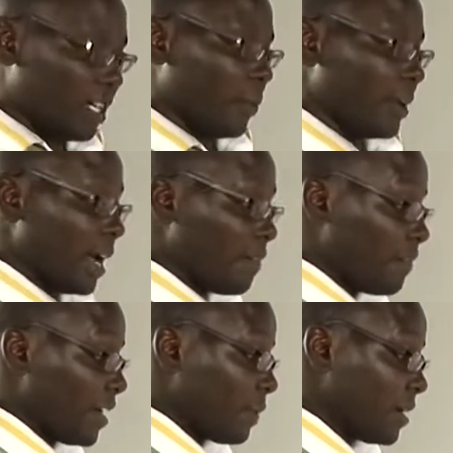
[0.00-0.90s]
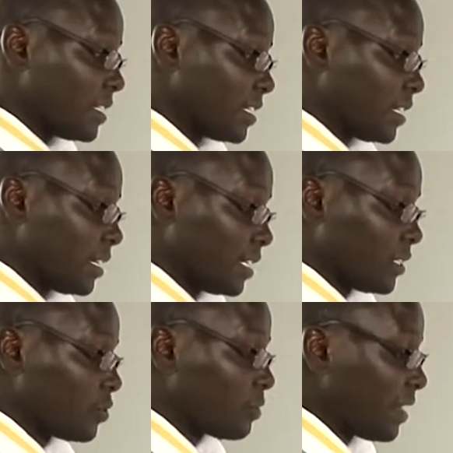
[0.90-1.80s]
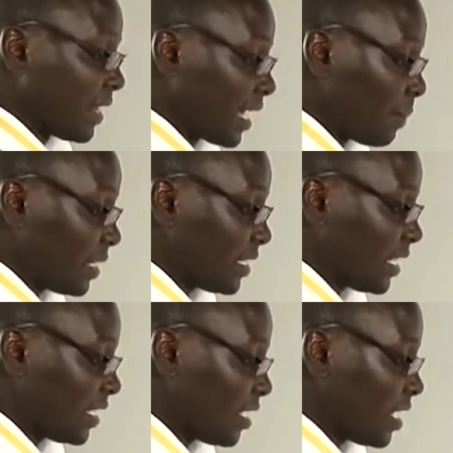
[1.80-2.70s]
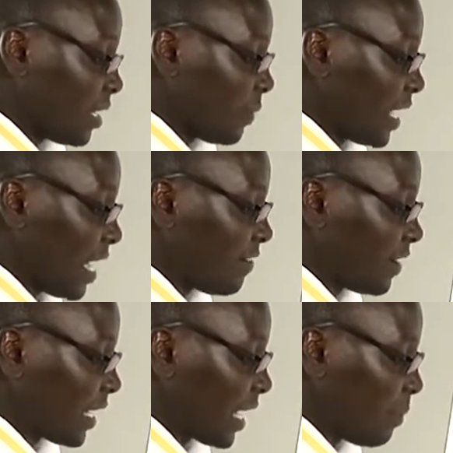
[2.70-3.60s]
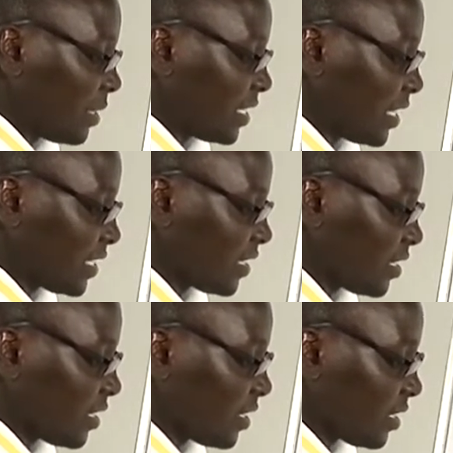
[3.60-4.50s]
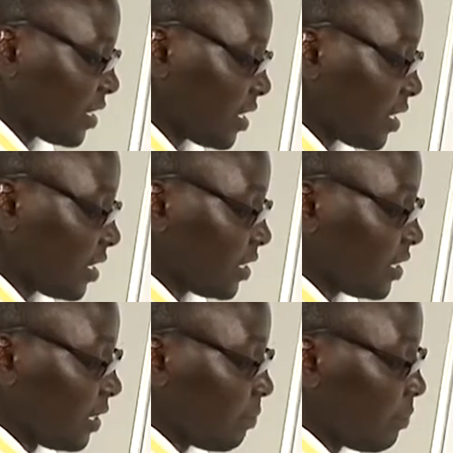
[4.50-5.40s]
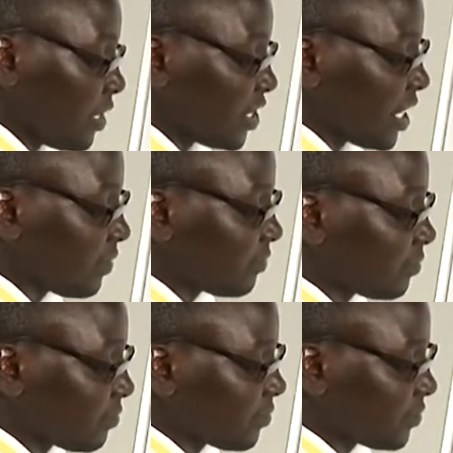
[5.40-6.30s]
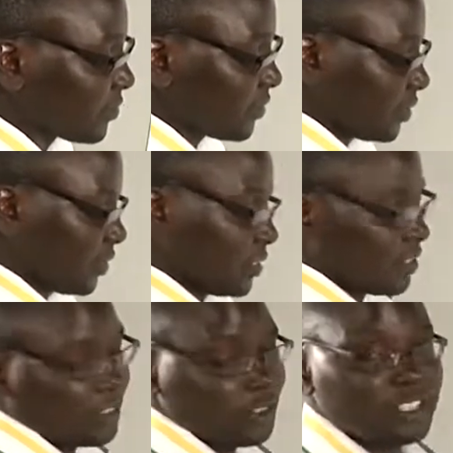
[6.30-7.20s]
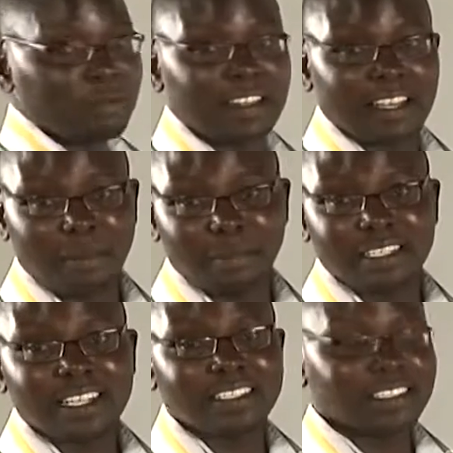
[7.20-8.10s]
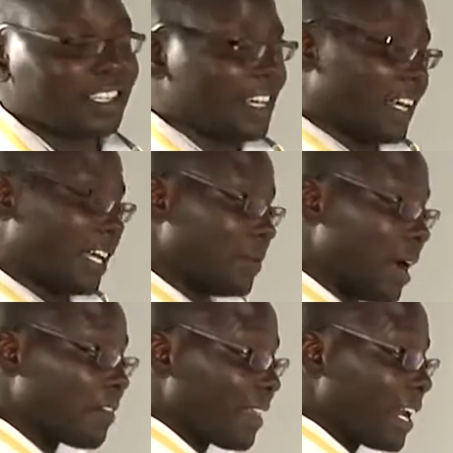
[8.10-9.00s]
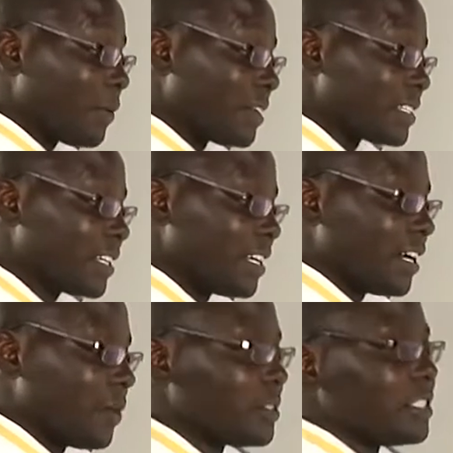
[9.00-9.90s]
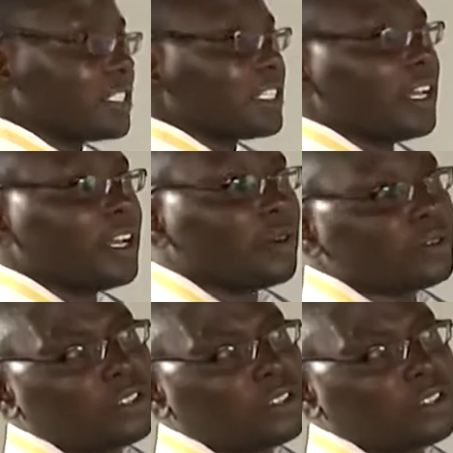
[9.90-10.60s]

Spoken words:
We have the other ones that is used by the carpenter. We have the carpenter's tape measure used by the carpenters. And we have the other ones, which is what we